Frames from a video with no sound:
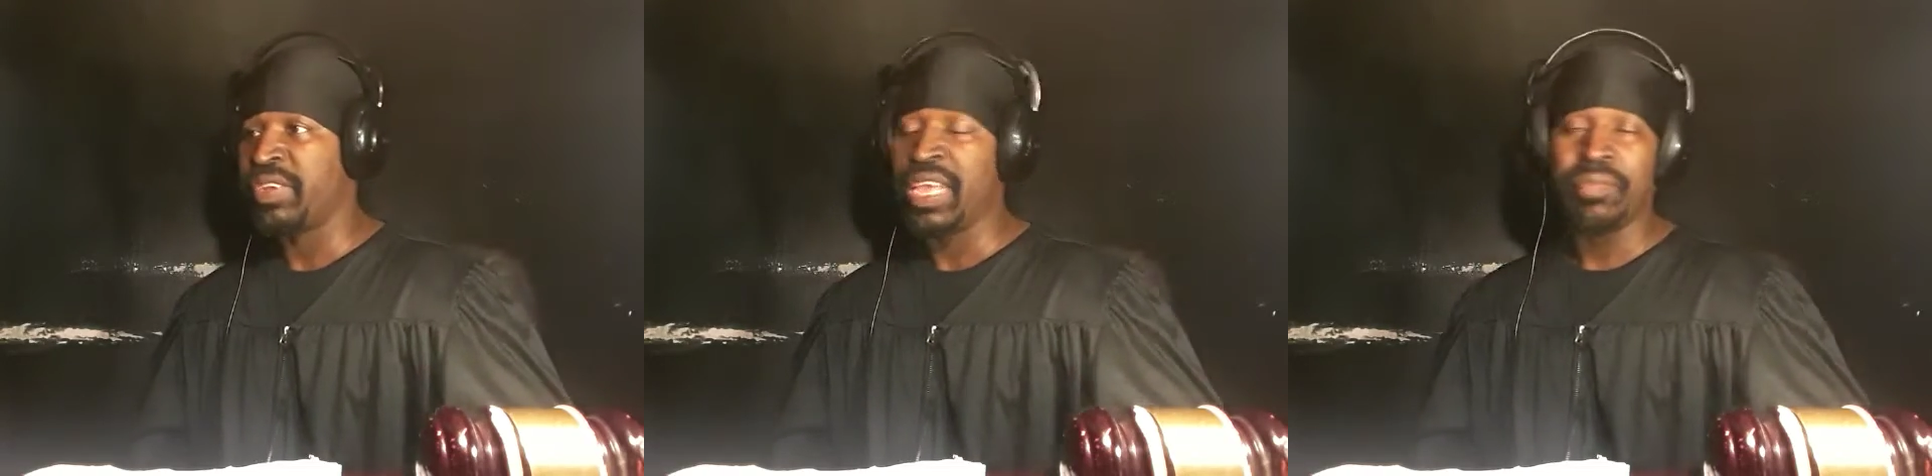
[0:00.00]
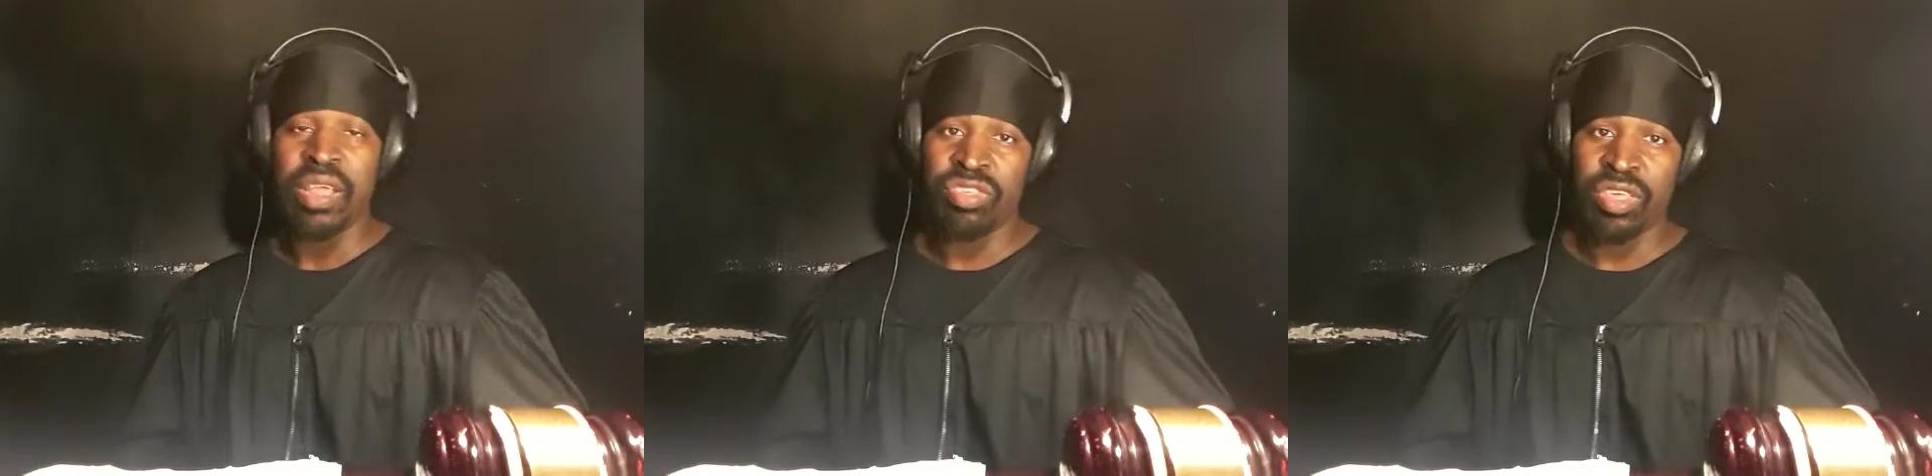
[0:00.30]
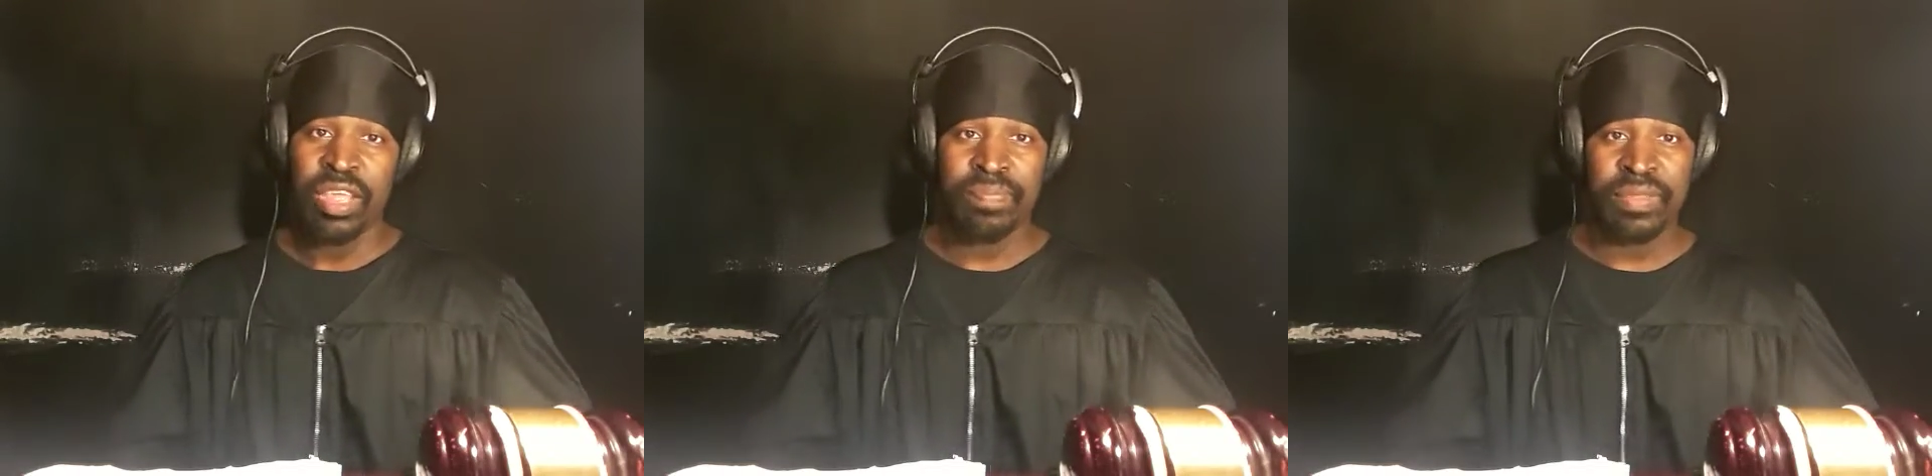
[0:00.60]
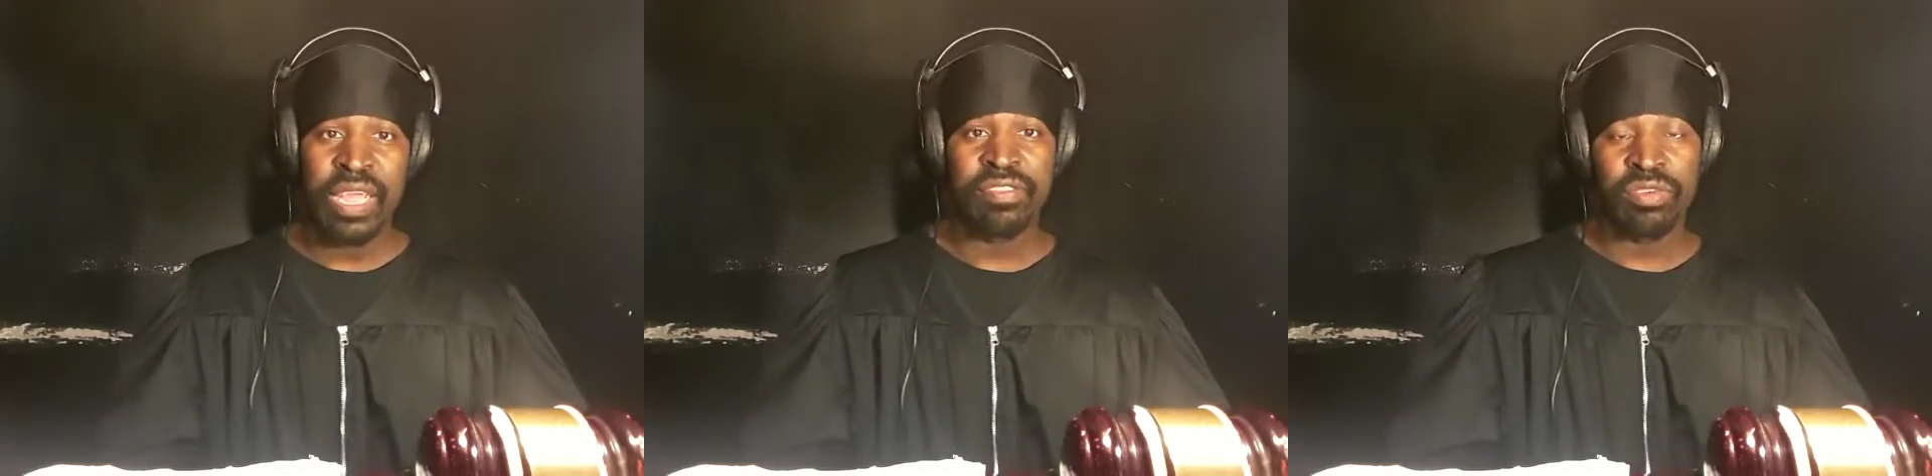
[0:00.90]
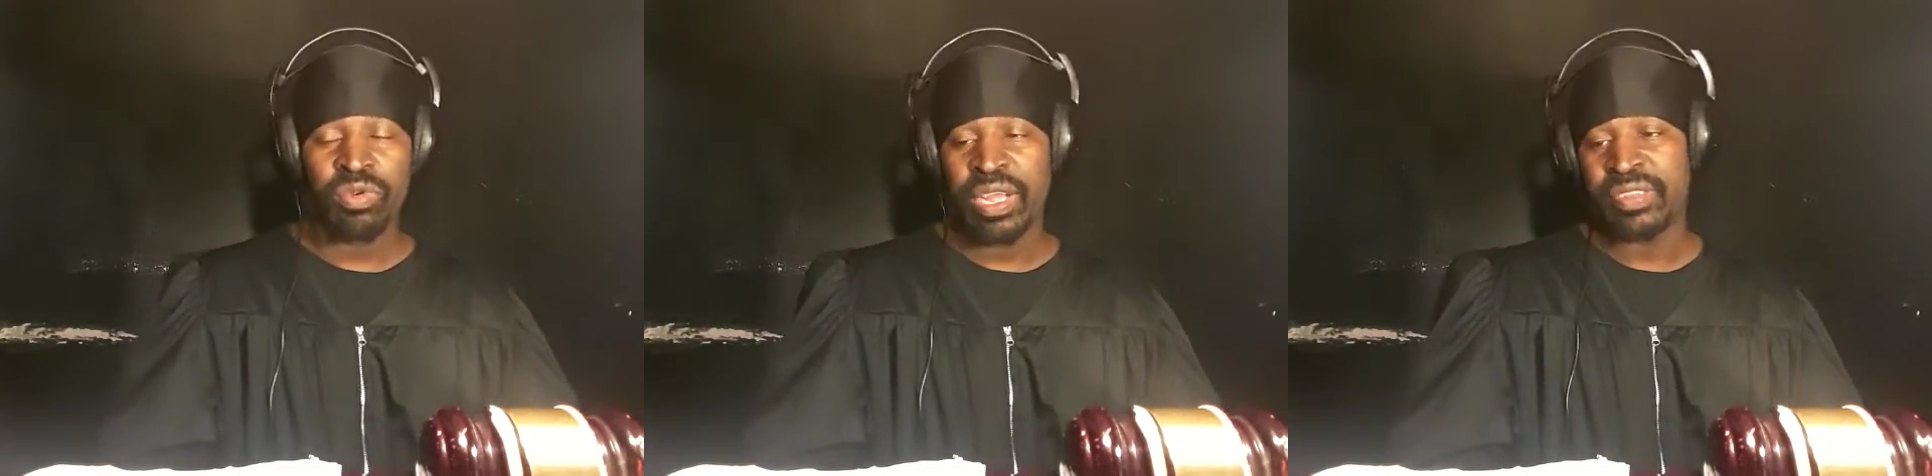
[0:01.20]
It ain't my judgment that's
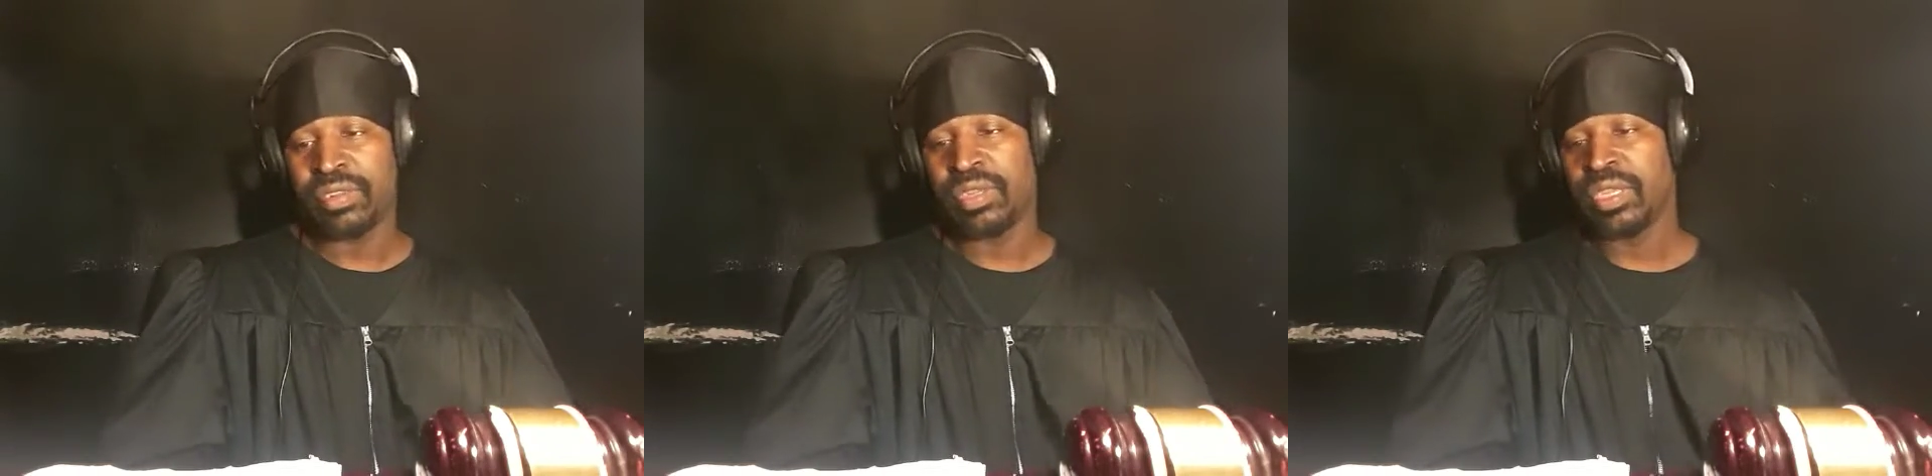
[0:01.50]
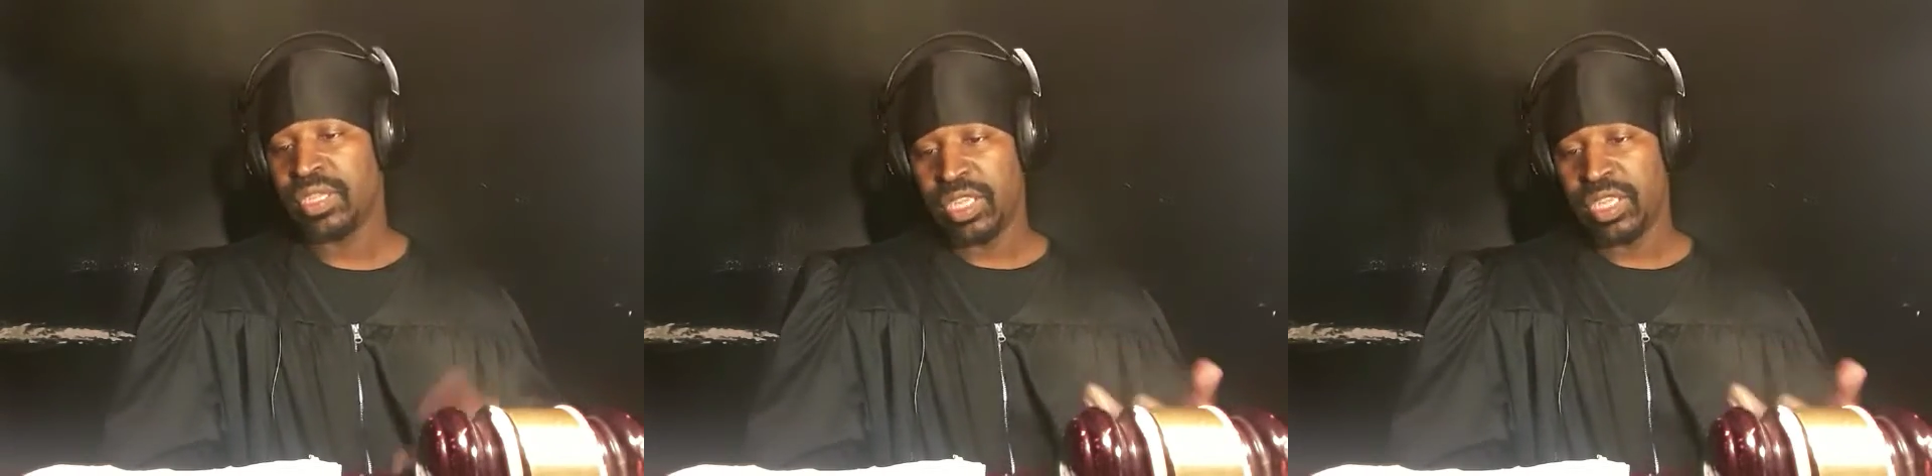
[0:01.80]
the question.